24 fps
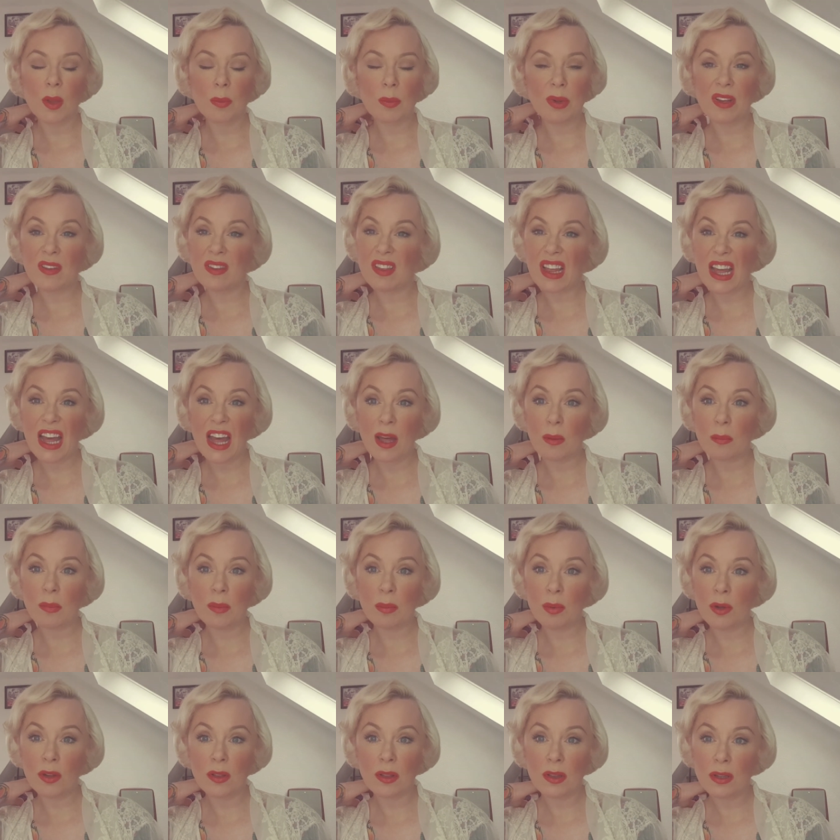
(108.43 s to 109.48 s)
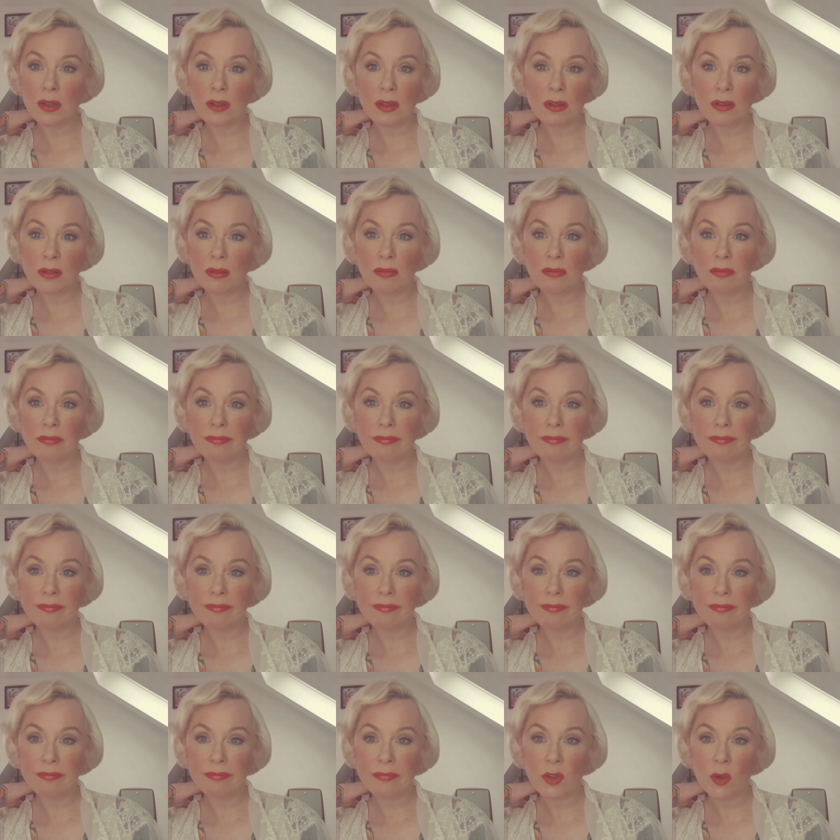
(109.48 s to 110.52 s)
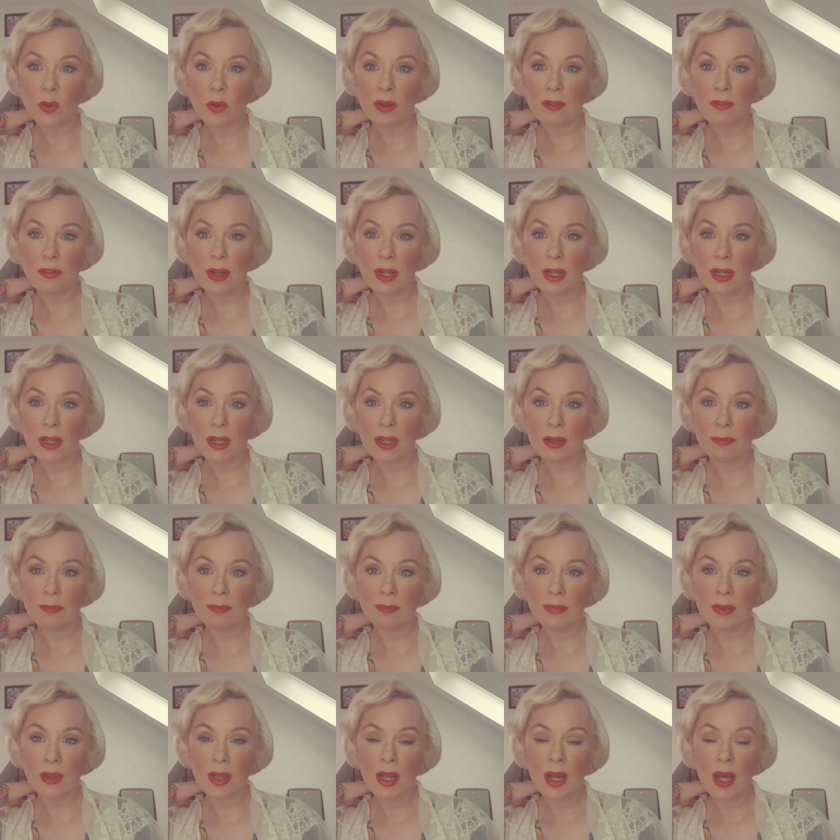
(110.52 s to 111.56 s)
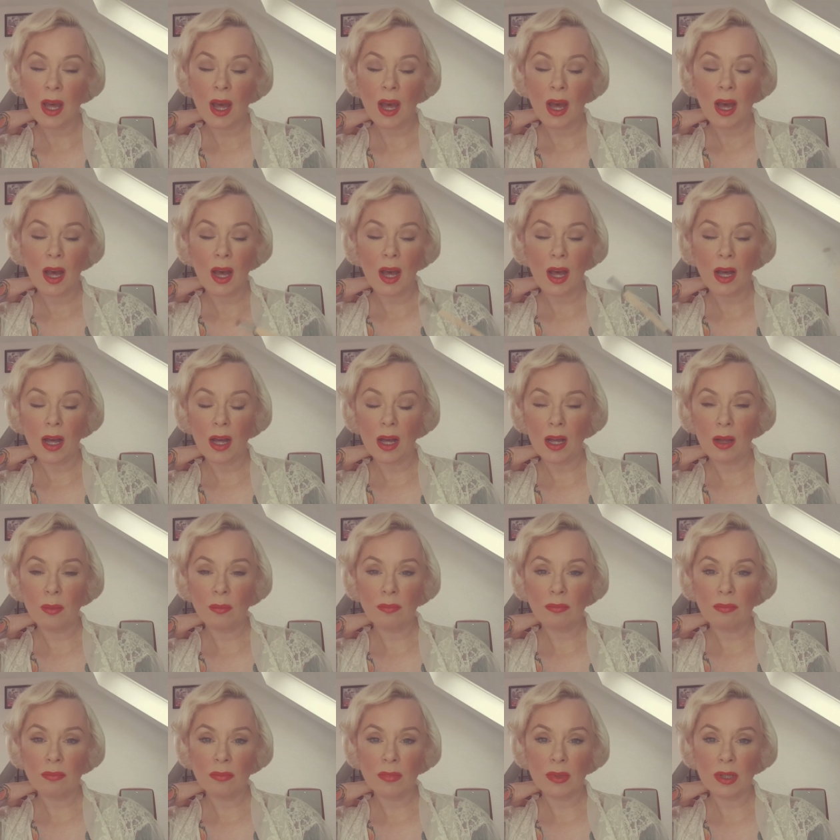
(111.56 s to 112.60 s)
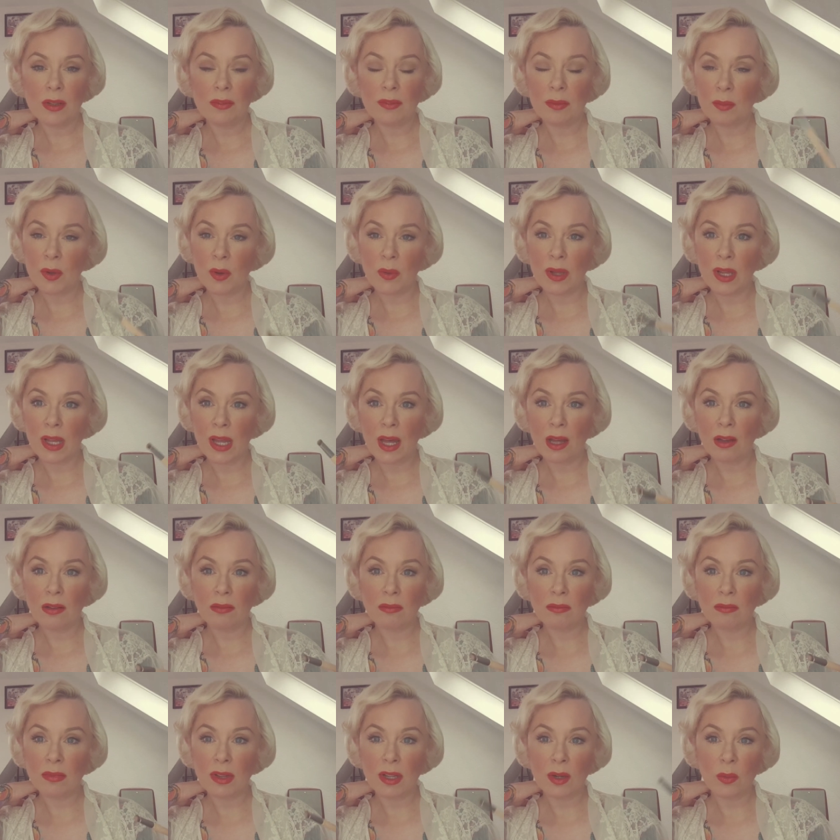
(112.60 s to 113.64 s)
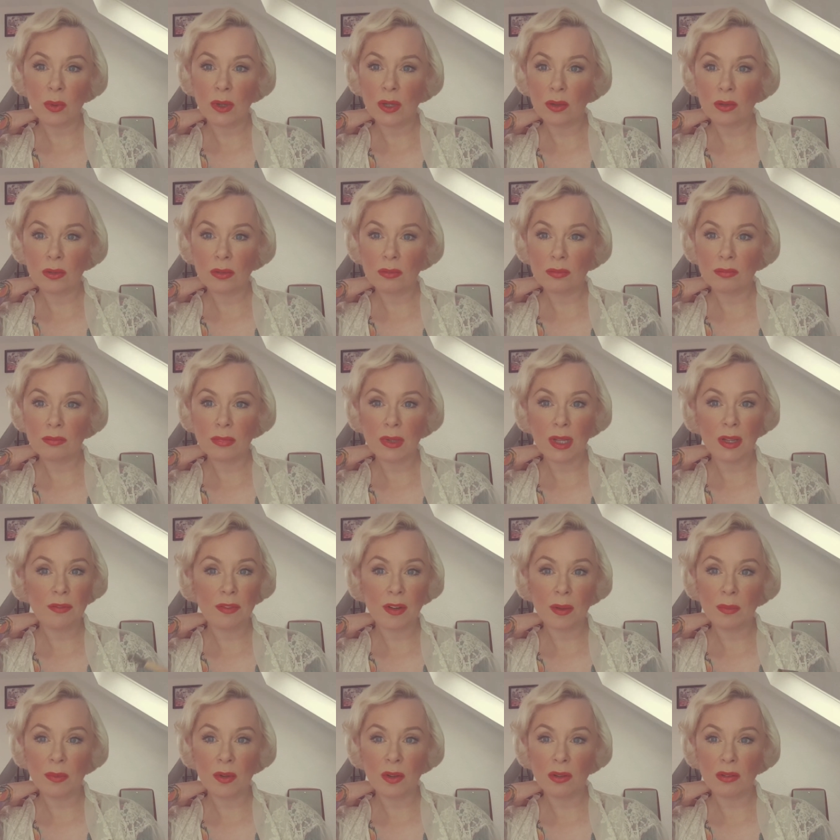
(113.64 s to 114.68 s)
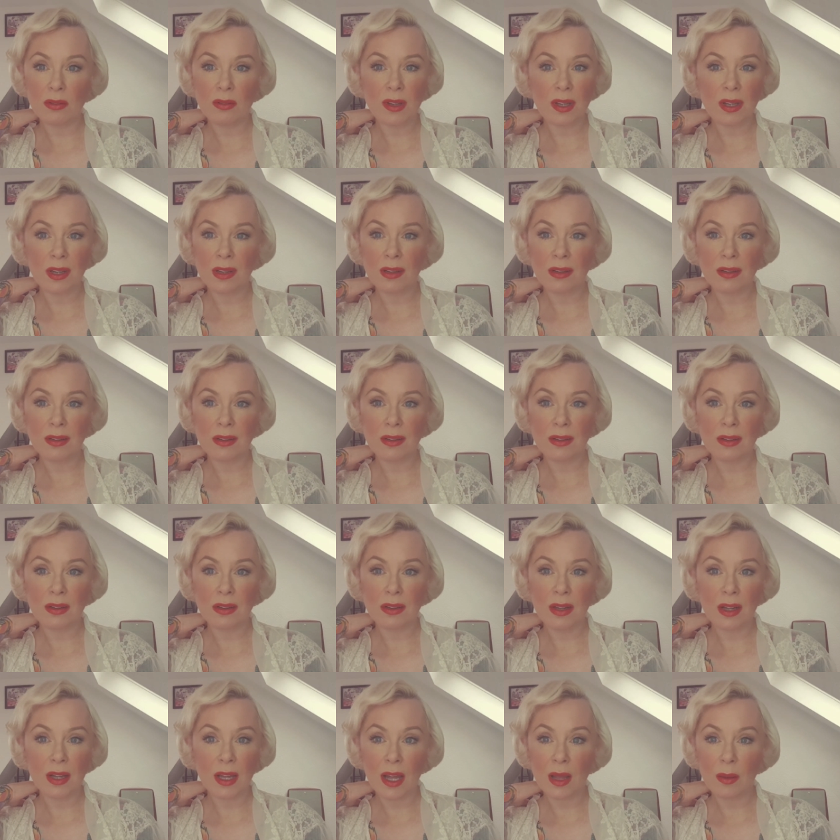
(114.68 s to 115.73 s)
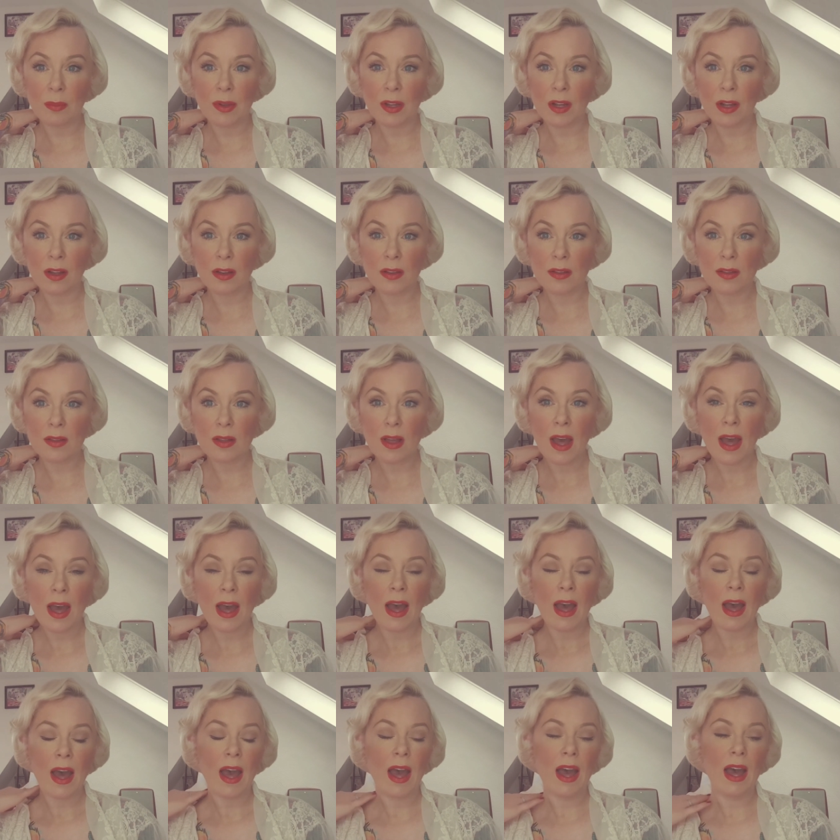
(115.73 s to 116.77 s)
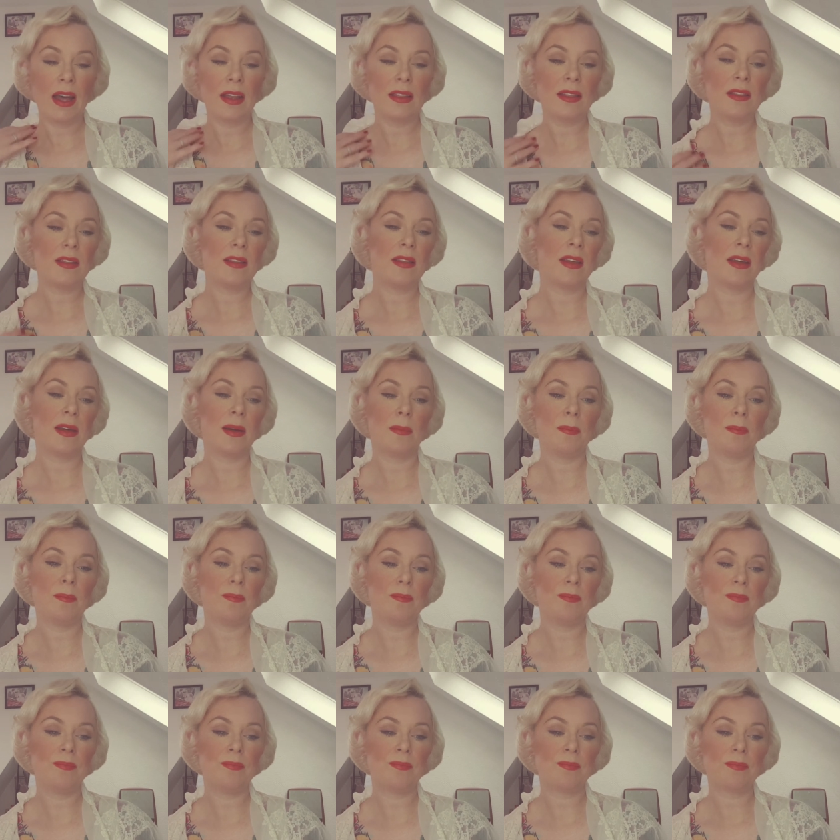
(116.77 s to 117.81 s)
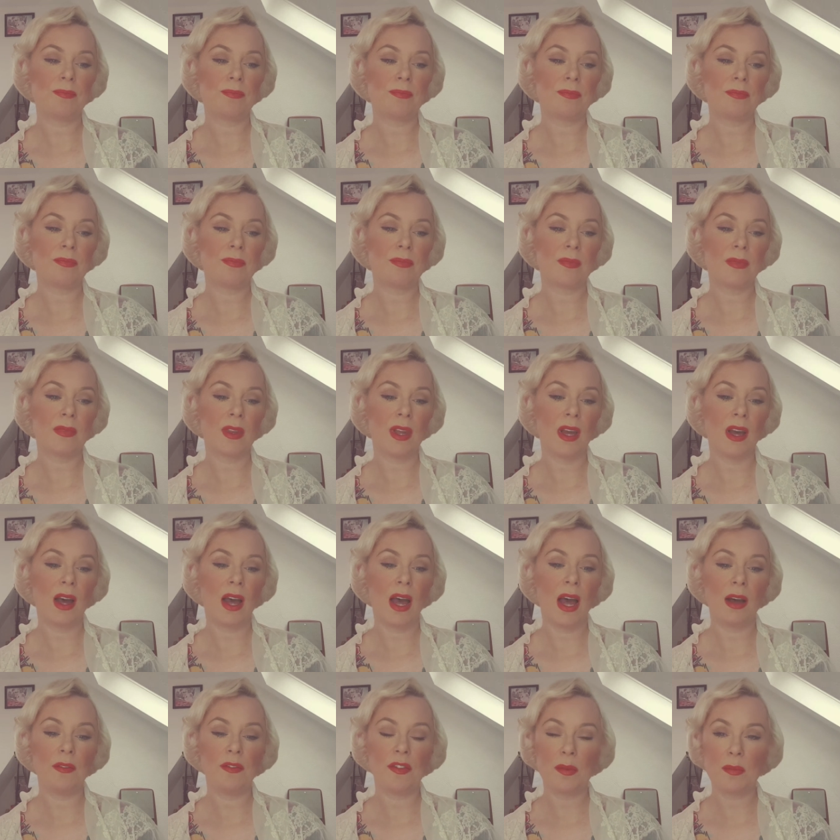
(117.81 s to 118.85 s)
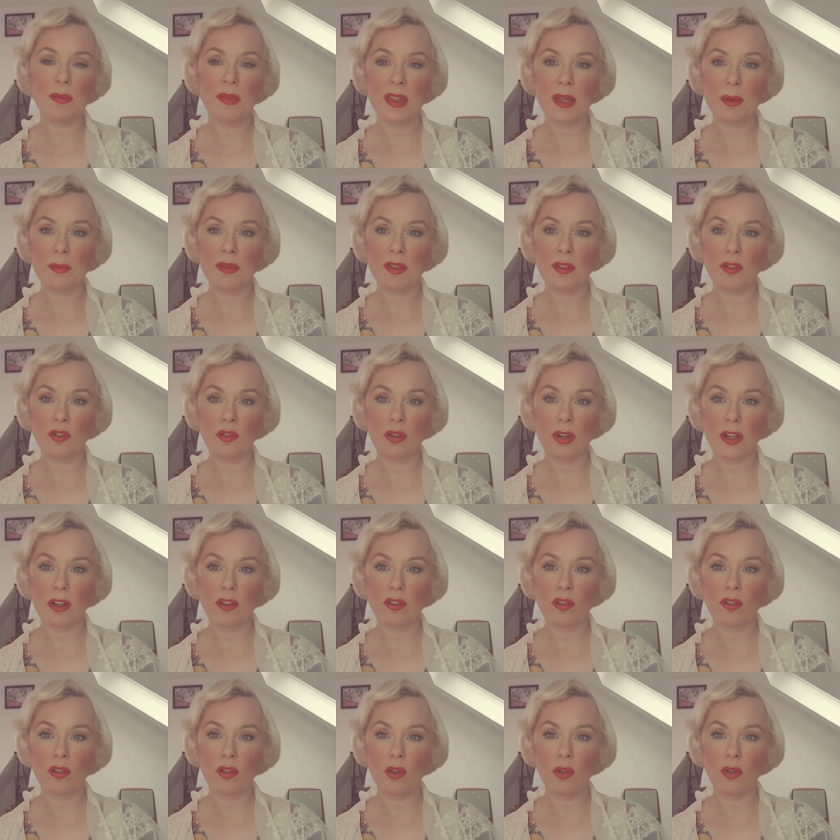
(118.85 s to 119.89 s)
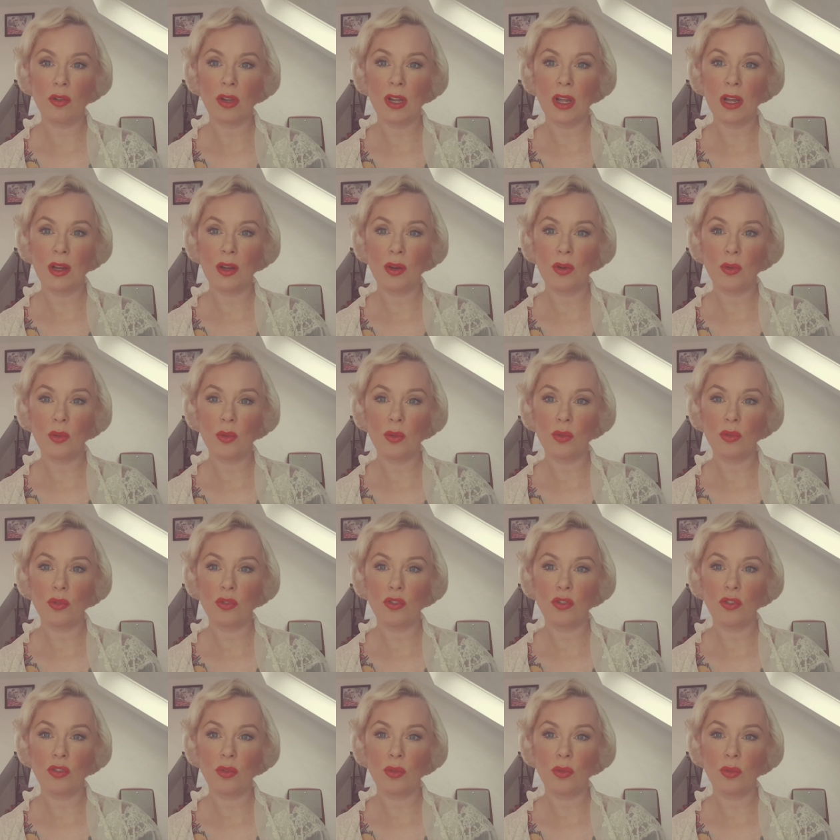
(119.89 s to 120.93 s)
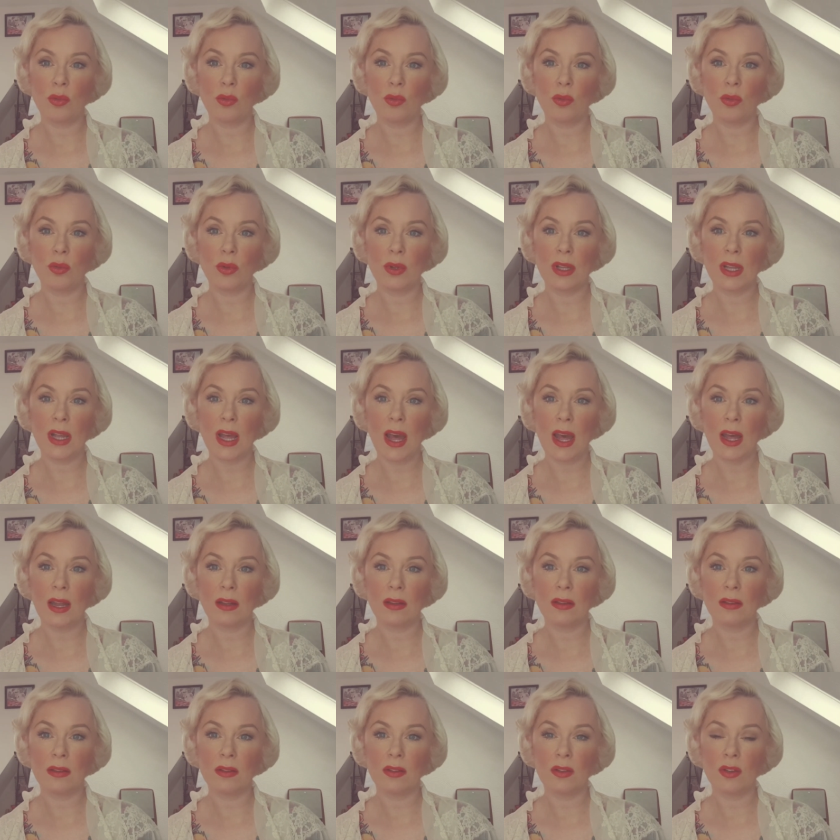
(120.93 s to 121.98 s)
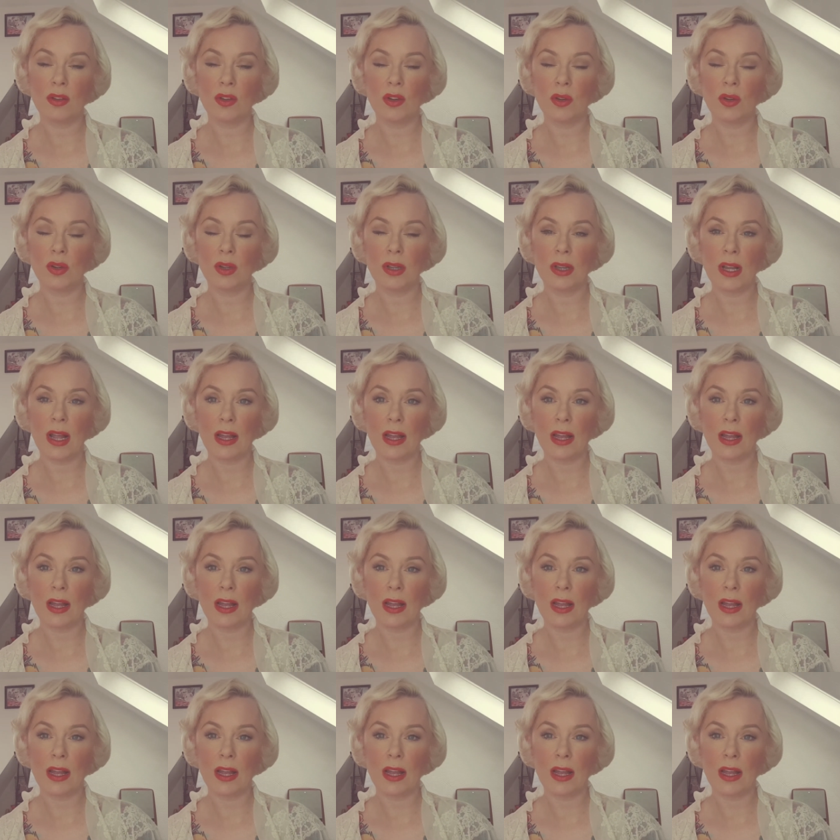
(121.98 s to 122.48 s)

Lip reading: because I can't be bothered, quite frankly. If I'm going out, then I will. If I'm not, then I can't be asked. And I have some tips and tricks on how to get good